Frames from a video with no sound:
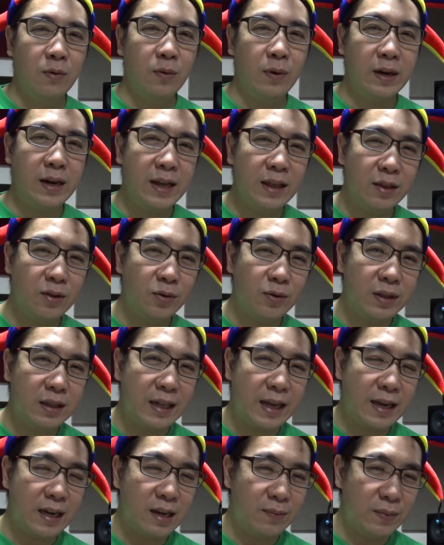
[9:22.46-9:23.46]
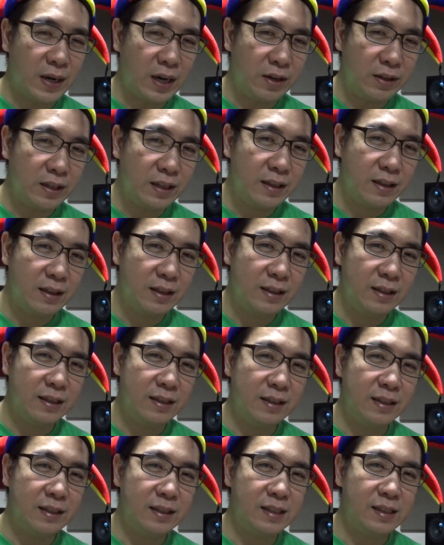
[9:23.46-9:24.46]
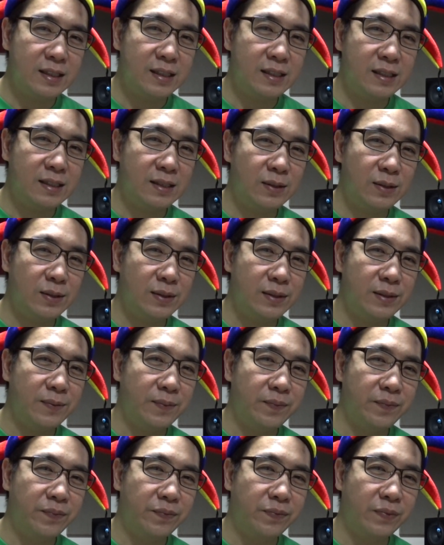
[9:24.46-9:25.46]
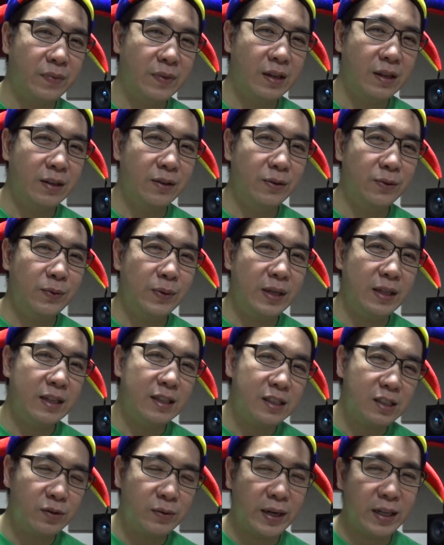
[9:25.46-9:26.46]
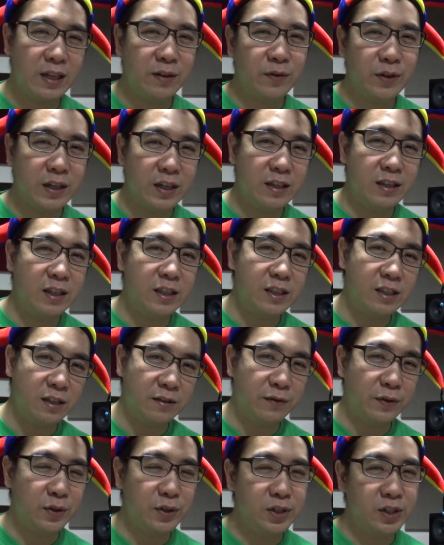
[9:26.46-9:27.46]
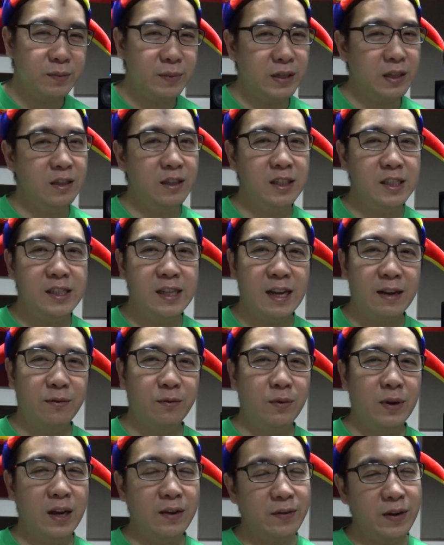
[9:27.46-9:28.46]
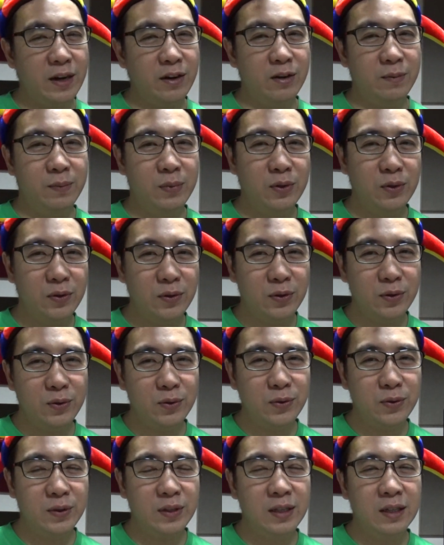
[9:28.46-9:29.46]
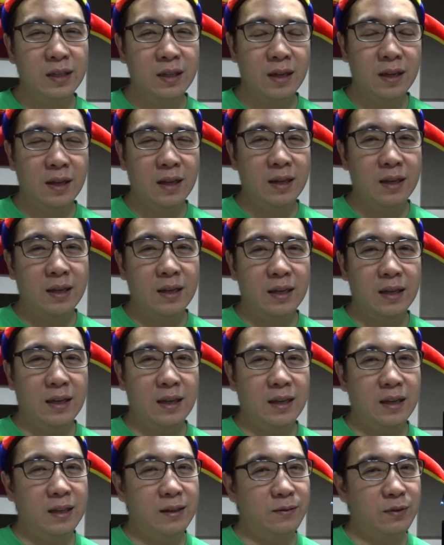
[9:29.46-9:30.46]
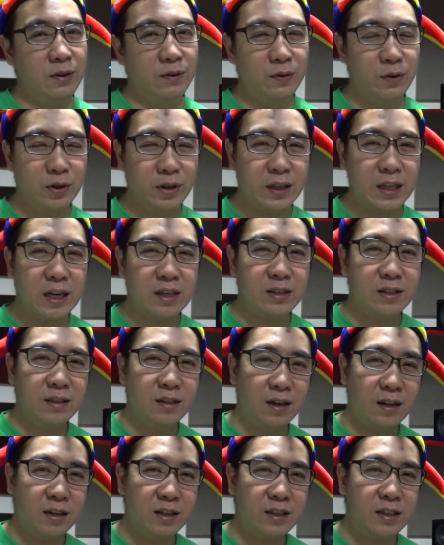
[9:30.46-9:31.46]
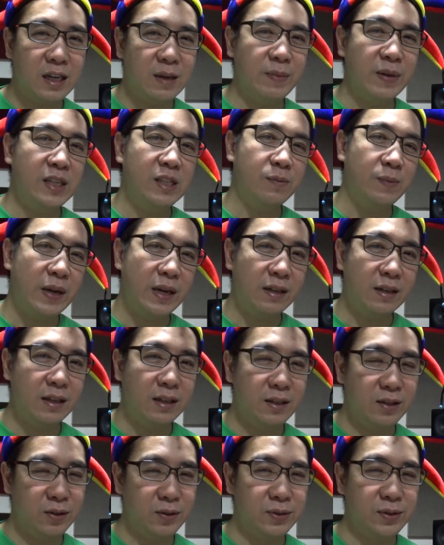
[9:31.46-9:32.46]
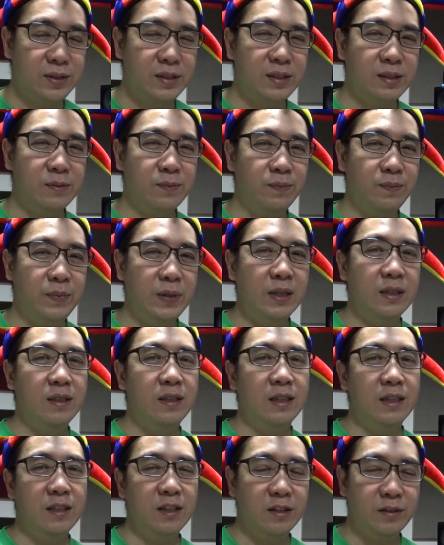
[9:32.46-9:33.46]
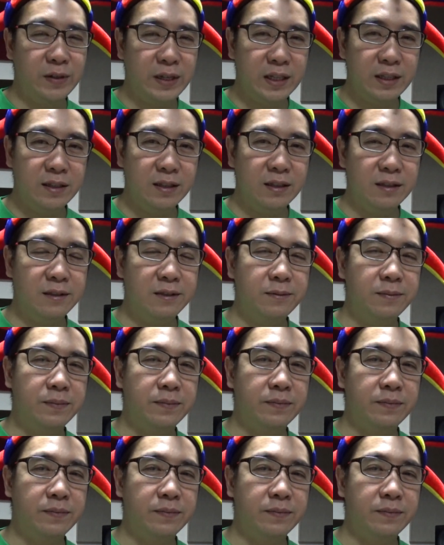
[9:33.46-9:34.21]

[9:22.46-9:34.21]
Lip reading: What I don't like about it is, well, it's ready for the digital future but doesn't have Wi-Fi or Bluetooth. And for $4,000, I'm expecting those built in already.